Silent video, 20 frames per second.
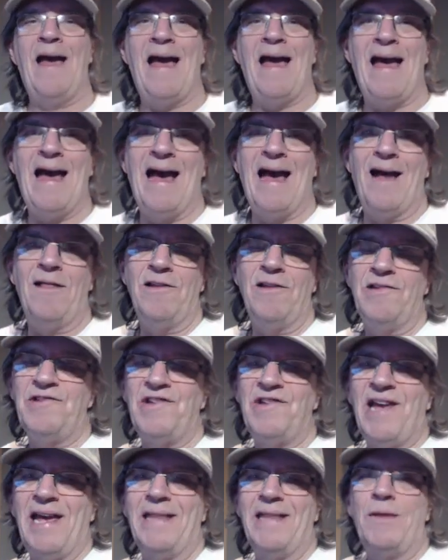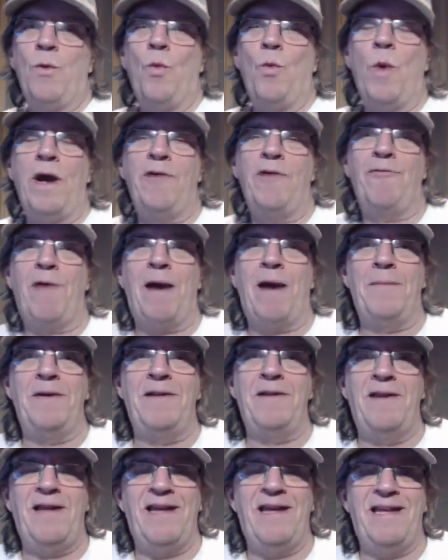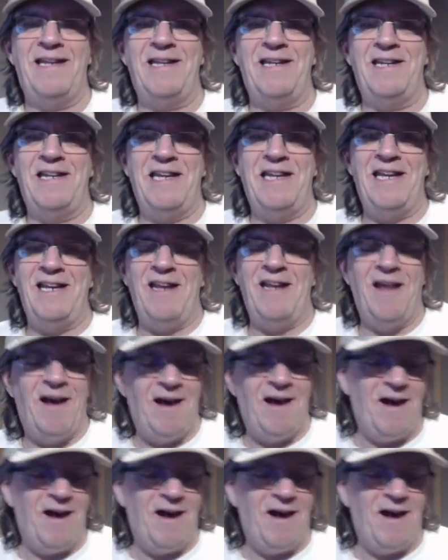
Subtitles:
Alice and the White Rabbit, indeed.